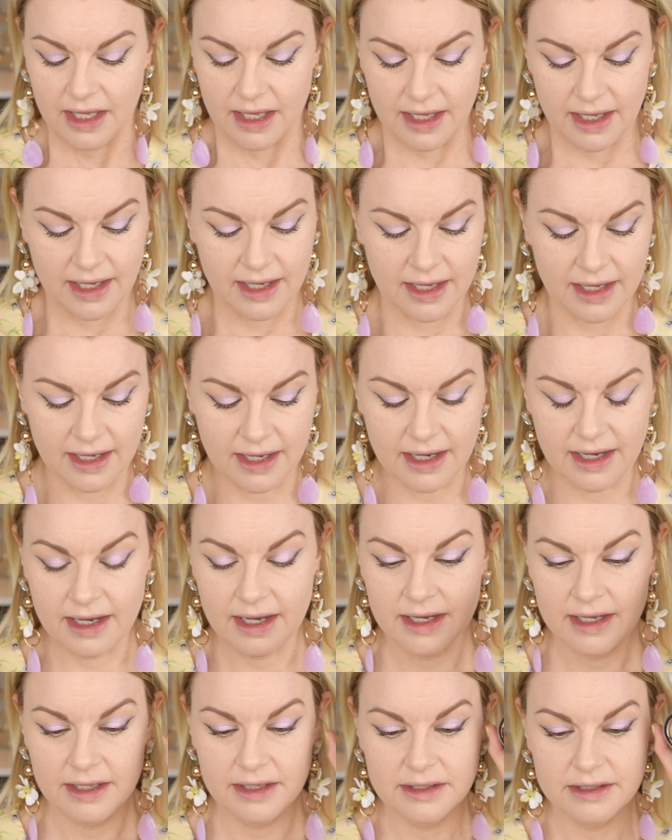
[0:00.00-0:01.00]

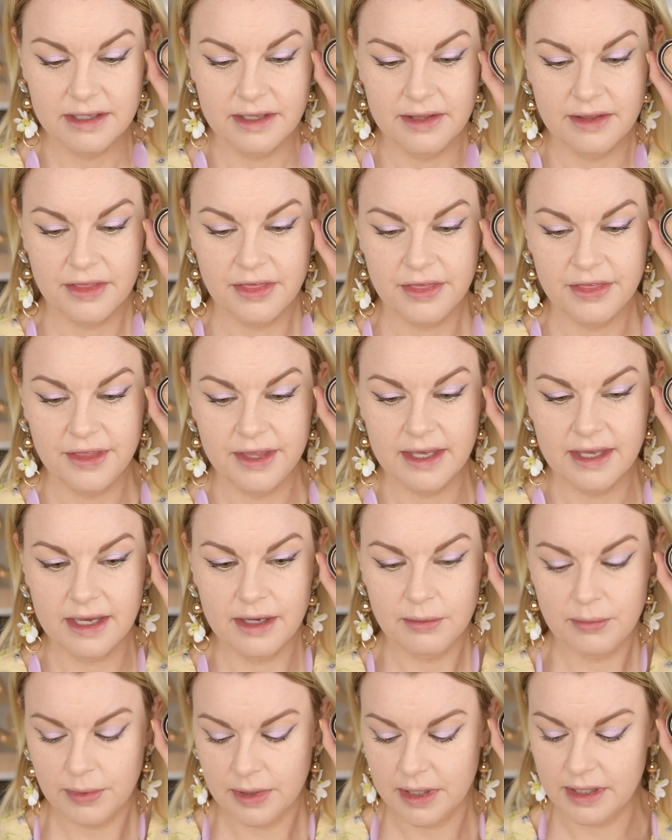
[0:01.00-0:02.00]
I think
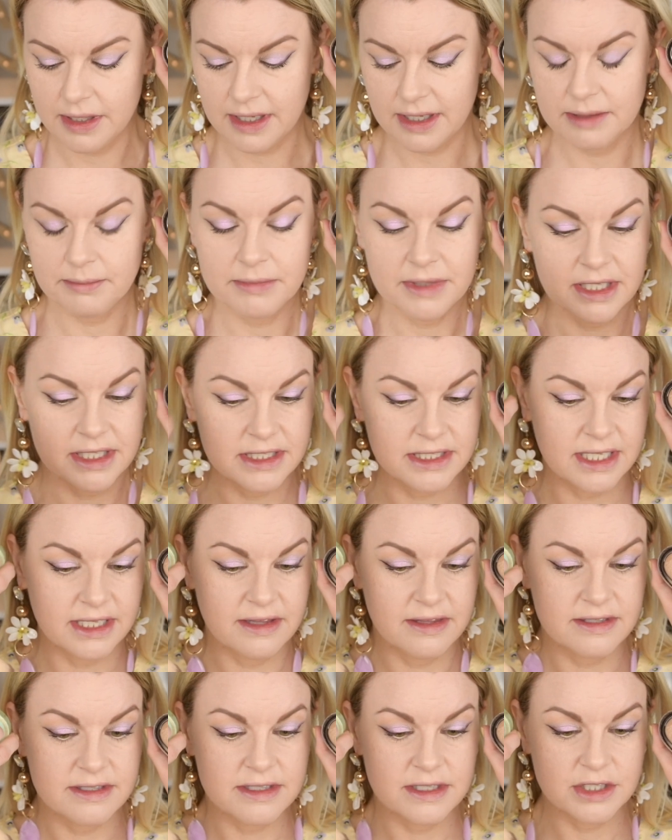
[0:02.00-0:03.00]
I'm gonna take
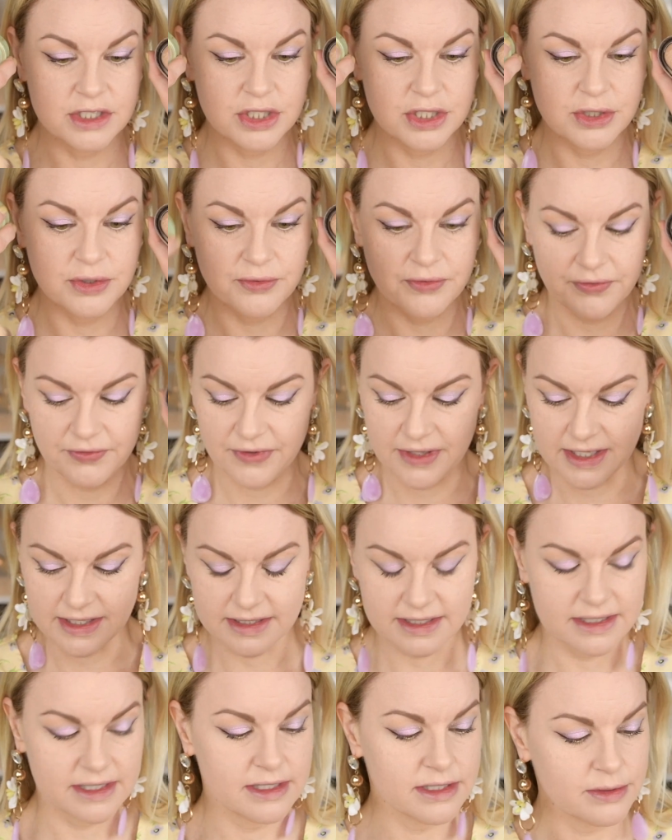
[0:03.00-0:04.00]
this Too
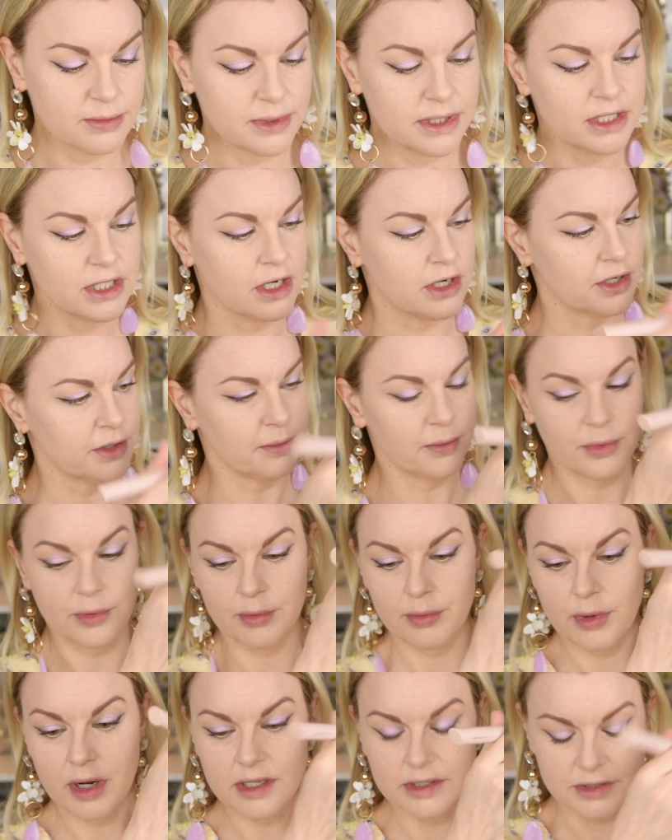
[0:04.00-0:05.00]
Faced Sweetheart
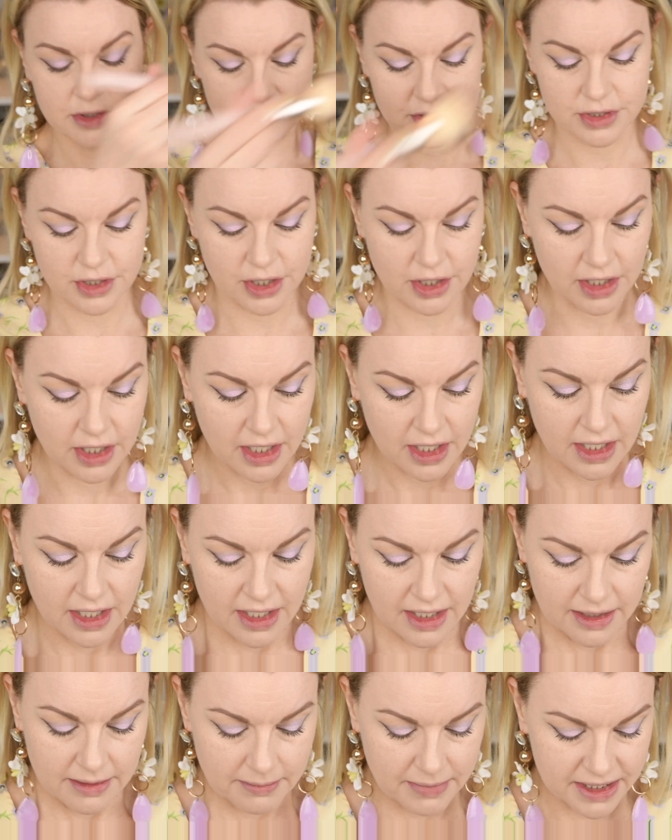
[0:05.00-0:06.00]
bronzer,
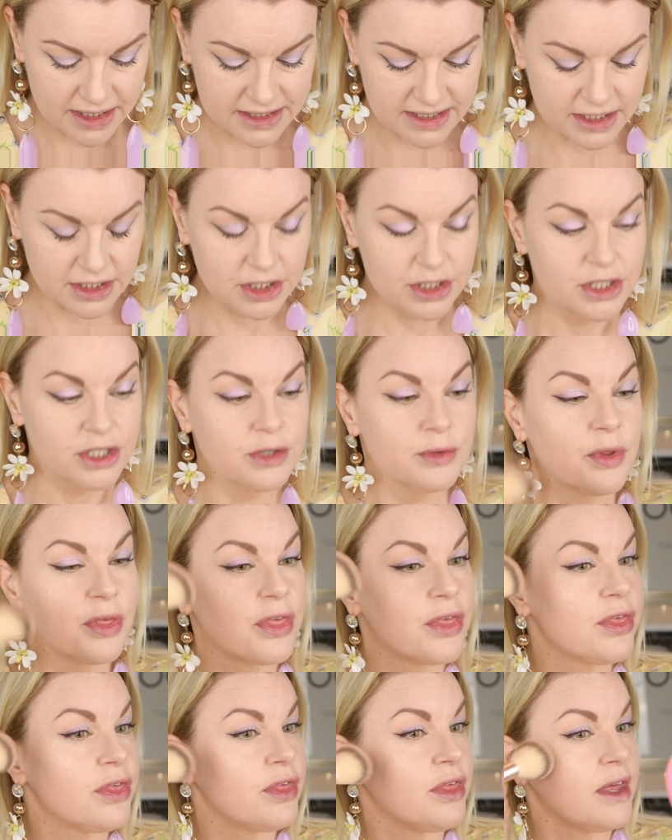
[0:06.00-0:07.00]
because I do
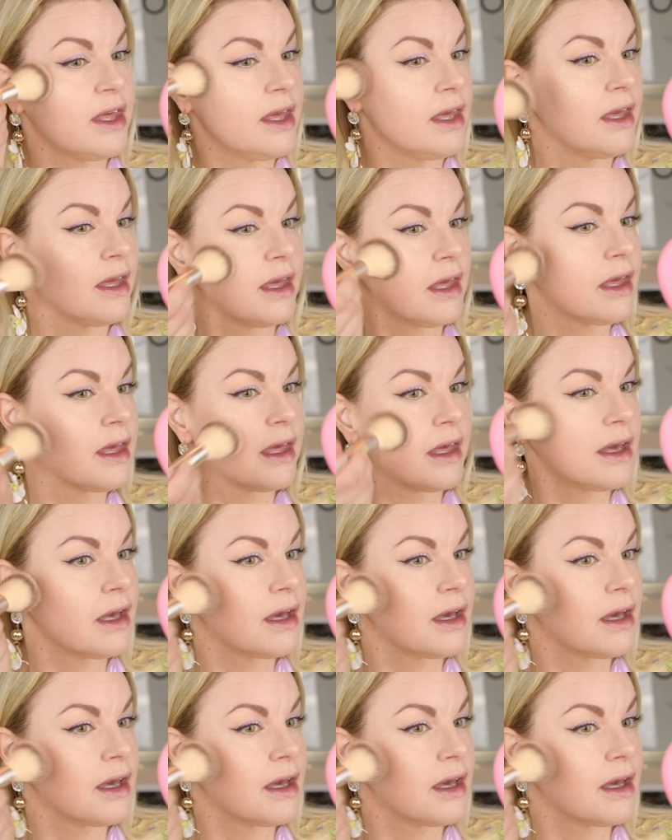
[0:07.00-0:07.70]
think